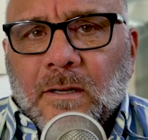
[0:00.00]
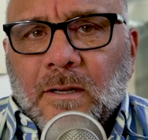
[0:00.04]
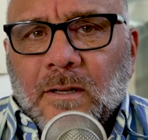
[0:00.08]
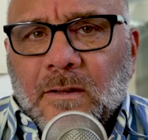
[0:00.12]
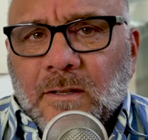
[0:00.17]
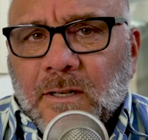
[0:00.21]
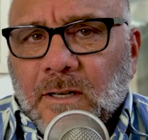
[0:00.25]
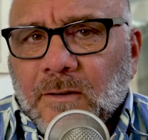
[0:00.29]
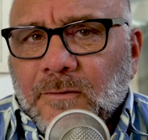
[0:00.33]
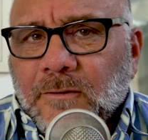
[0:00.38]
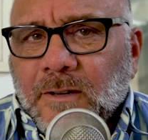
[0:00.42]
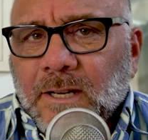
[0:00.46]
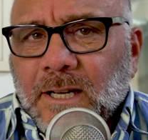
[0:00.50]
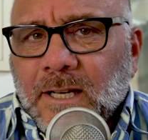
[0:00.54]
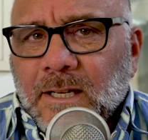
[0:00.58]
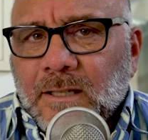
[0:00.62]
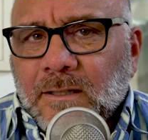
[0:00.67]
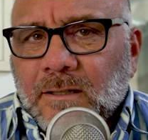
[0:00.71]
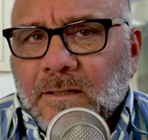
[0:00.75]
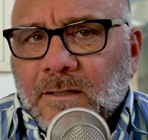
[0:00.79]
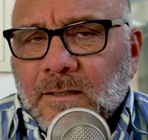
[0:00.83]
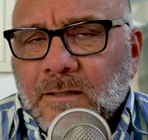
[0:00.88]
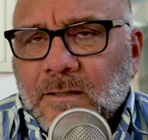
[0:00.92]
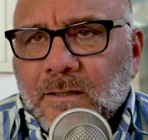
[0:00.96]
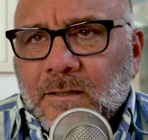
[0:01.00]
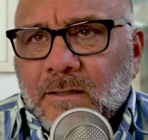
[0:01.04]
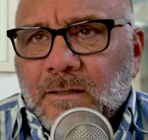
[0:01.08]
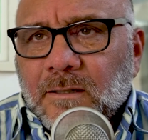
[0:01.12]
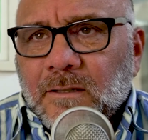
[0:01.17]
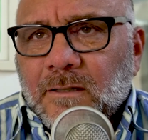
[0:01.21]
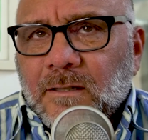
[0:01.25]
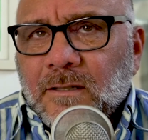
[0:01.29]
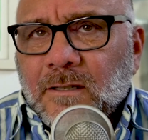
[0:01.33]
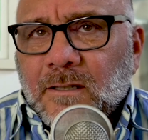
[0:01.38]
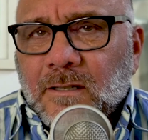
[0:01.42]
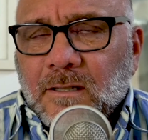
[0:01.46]
And that if I
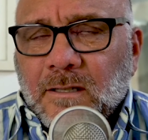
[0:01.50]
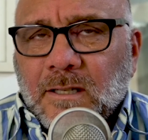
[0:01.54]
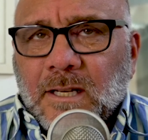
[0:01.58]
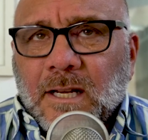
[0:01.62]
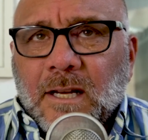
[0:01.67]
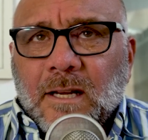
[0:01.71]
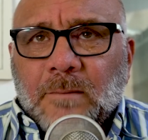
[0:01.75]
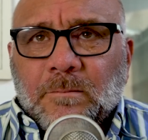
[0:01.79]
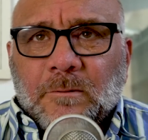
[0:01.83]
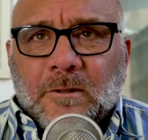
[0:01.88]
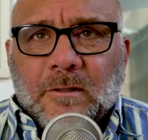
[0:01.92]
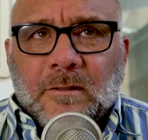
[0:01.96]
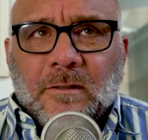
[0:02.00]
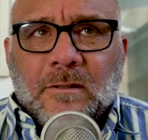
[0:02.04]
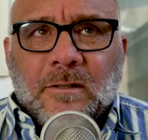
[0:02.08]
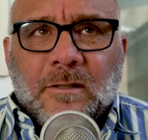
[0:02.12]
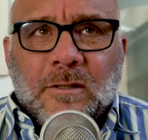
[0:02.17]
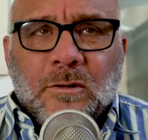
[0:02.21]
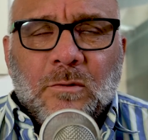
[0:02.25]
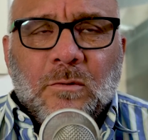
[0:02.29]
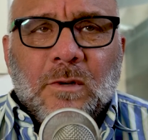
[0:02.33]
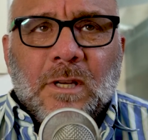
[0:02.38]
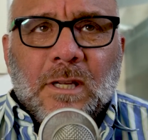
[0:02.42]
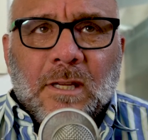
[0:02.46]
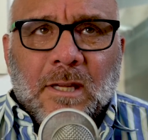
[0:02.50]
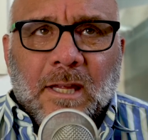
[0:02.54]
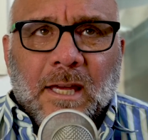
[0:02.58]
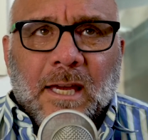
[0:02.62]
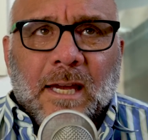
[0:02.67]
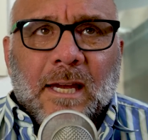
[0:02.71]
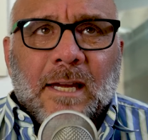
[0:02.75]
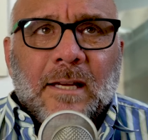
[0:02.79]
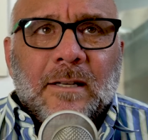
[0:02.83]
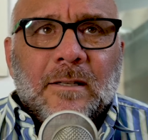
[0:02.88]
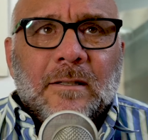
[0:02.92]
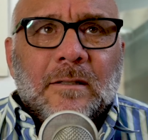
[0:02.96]
stopped doing
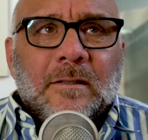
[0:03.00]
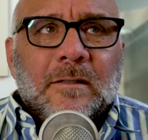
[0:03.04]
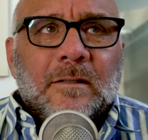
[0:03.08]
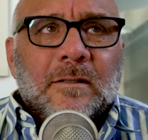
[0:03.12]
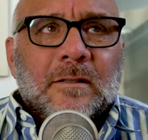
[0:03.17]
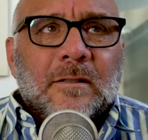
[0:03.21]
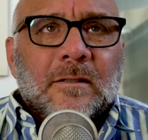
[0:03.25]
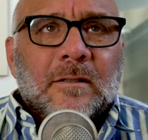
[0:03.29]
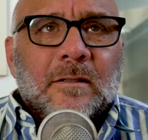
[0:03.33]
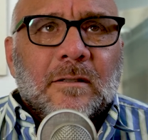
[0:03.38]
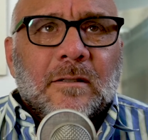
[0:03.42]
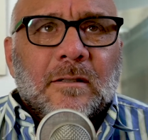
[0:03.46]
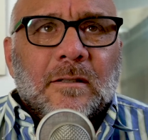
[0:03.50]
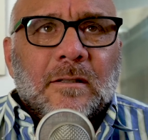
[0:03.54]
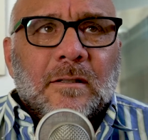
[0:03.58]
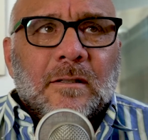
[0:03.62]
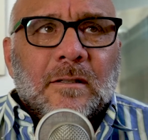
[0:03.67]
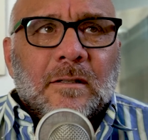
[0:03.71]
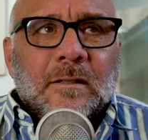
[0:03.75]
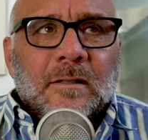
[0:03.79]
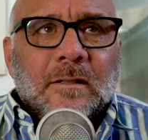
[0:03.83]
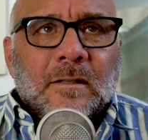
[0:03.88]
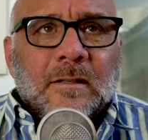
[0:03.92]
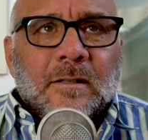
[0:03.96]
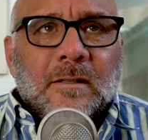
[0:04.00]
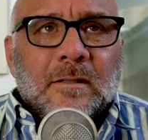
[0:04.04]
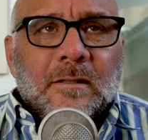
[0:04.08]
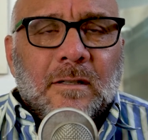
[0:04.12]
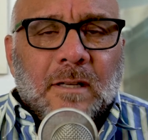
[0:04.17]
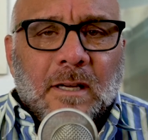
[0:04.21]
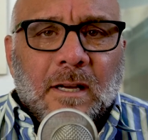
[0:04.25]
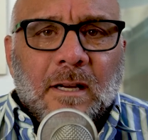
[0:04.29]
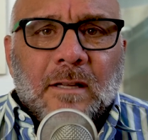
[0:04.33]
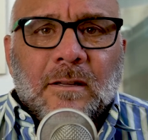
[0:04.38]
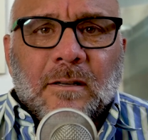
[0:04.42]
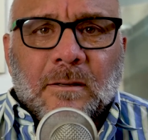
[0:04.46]
that
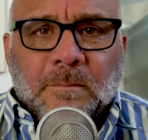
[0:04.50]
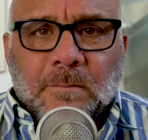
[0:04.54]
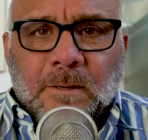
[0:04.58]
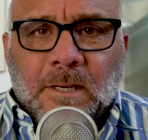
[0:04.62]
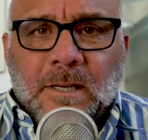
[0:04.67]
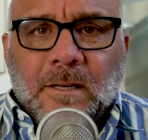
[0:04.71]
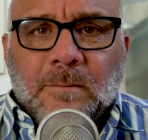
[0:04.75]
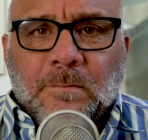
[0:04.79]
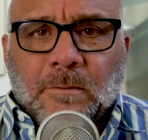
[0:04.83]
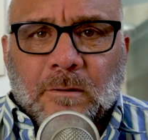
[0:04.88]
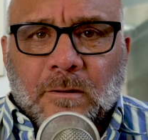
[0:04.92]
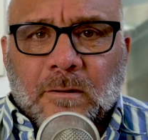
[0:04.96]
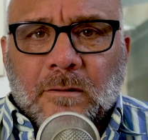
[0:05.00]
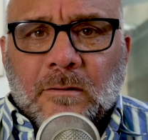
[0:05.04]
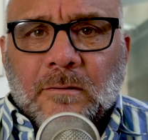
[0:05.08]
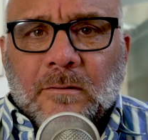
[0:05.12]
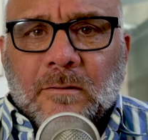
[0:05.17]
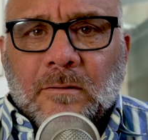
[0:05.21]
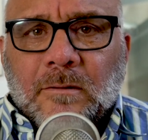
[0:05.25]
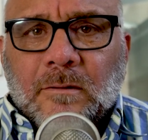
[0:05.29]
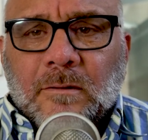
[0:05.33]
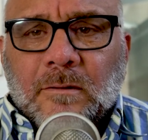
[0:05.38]
to other people,